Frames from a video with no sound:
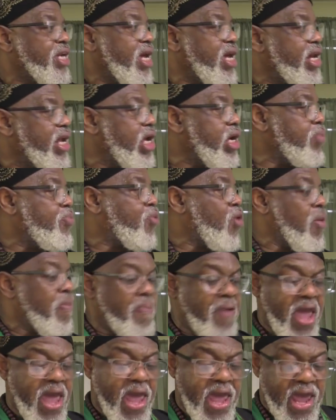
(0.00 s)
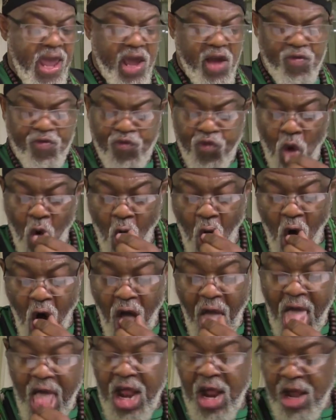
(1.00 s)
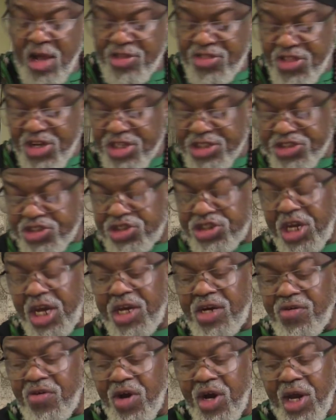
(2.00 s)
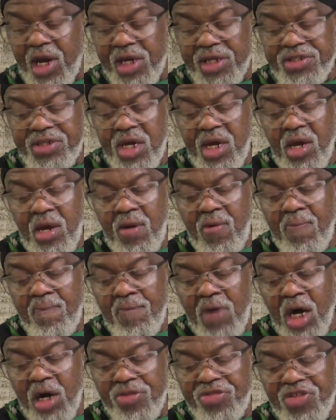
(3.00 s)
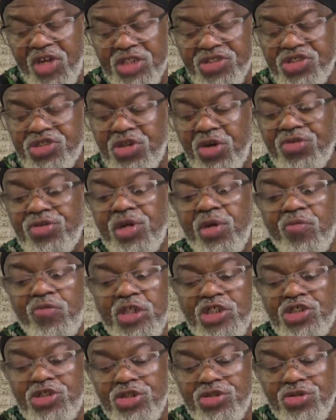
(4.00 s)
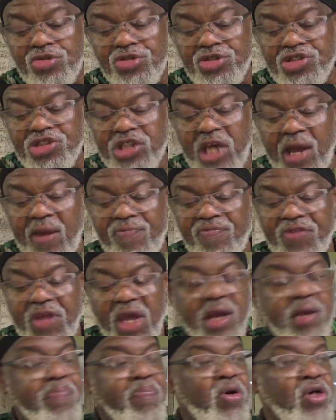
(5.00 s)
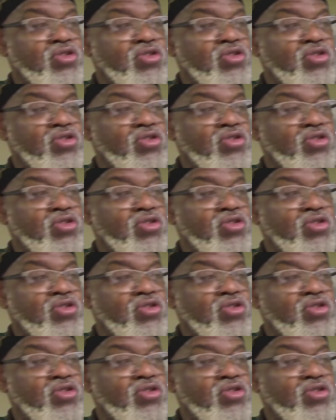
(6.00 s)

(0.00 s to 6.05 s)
getting prepared for the sacred month. And certainly we should do the same thing